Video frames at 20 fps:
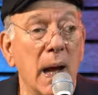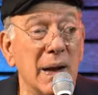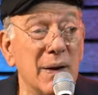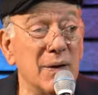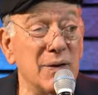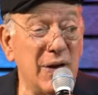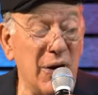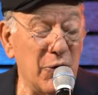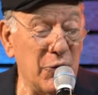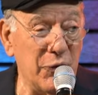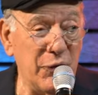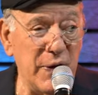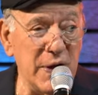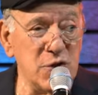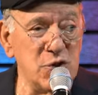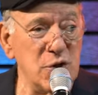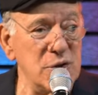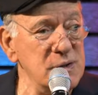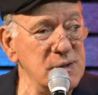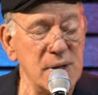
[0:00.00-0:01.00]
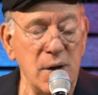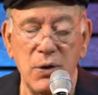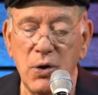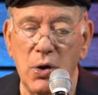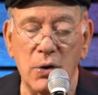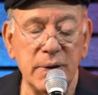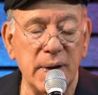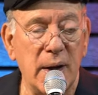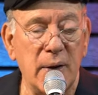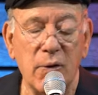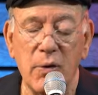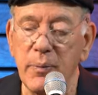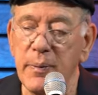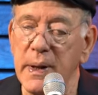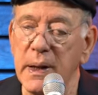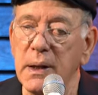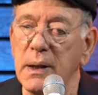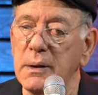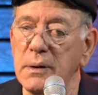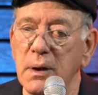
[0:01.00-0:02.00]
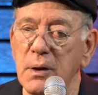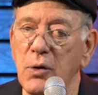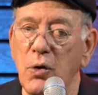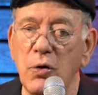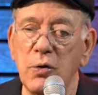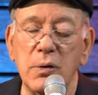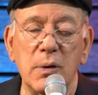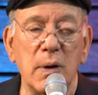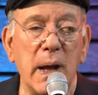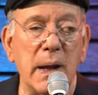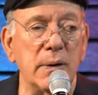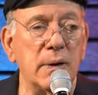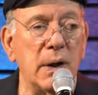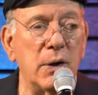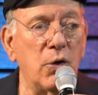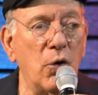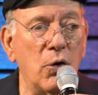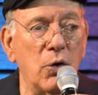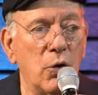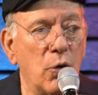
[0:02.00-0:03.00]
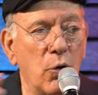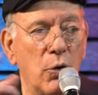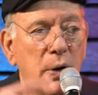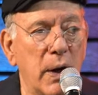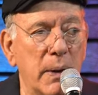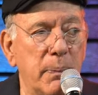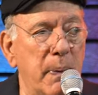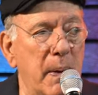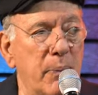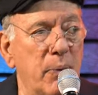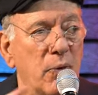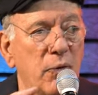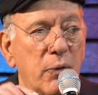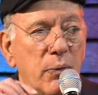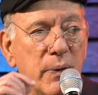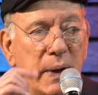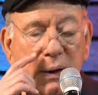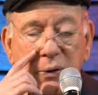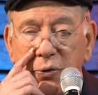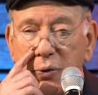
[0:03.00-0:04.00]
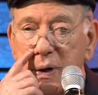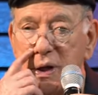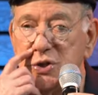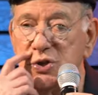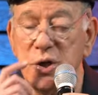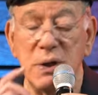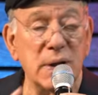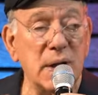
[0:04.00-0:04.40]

Their features are not Arabic, and they don't look like people from that region.